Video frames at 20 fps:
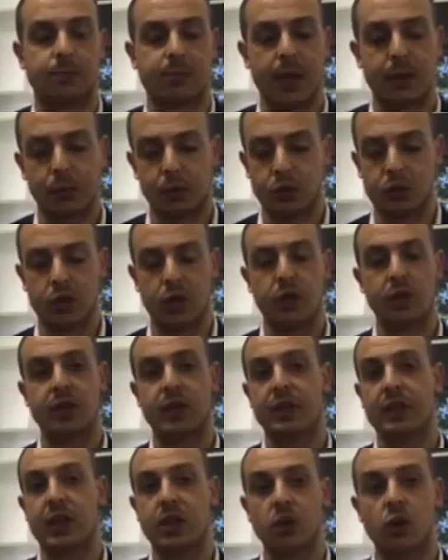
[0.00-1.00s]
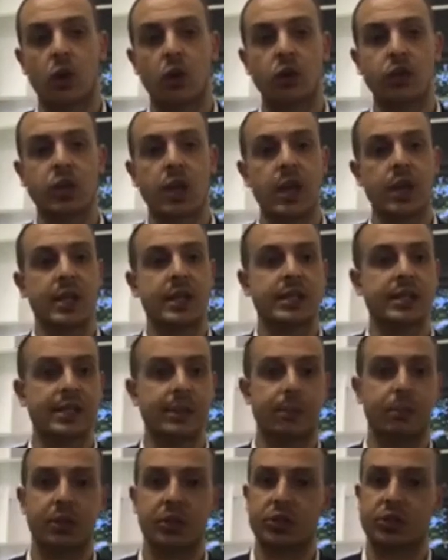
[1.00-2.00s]
People who tell you that they're not
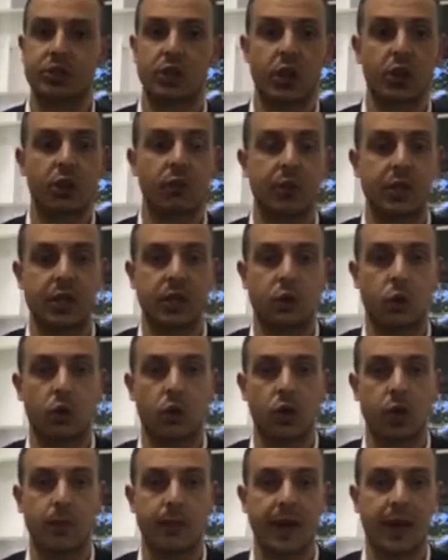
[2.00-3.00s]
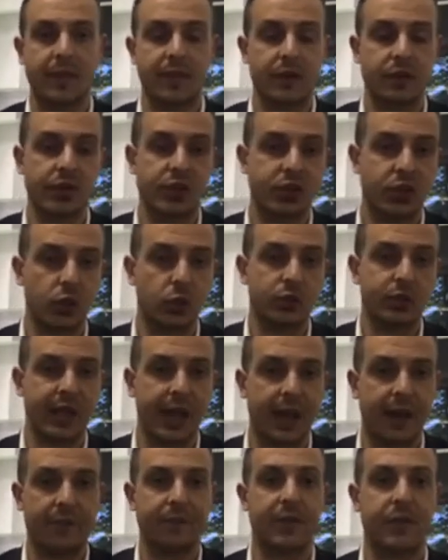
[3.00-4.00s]
simply just don't know what they're talking about. There is deals
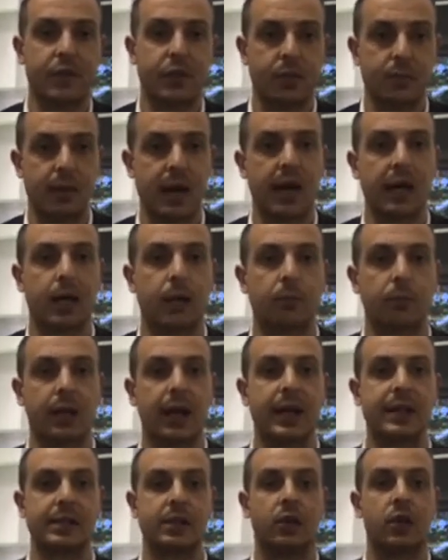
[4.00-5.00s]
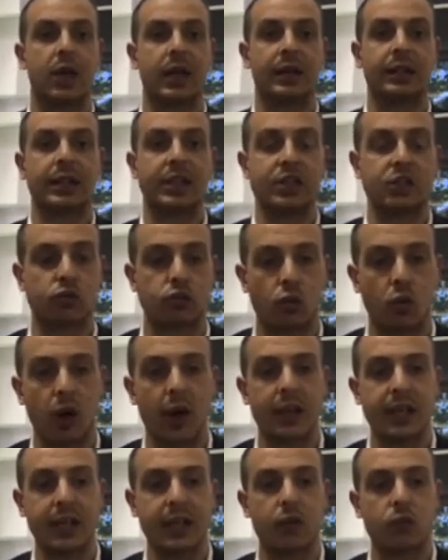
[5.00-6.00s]
out there in the marketplace like this right
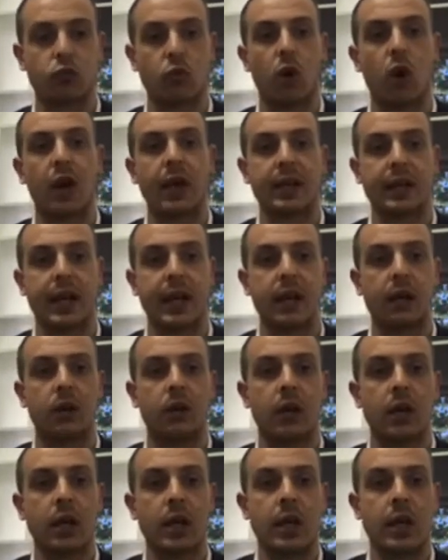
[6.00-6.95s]
here, right now.